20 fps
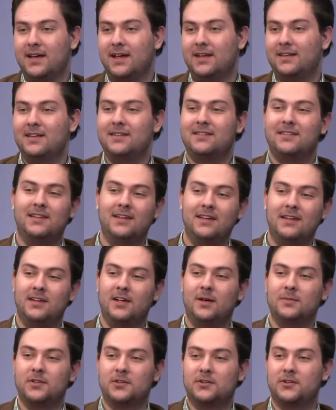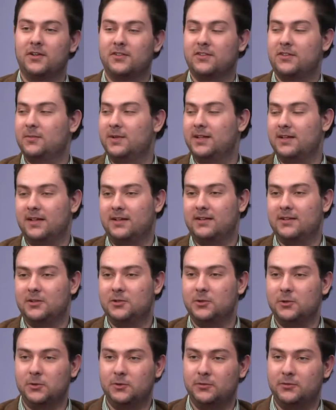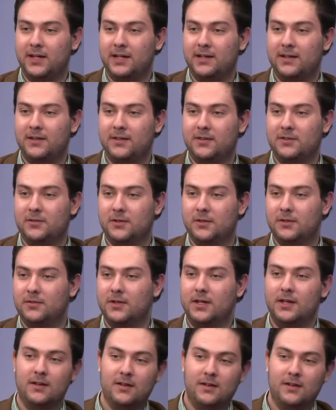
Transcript: It's, it comes across to me like a cool vicar, sort of,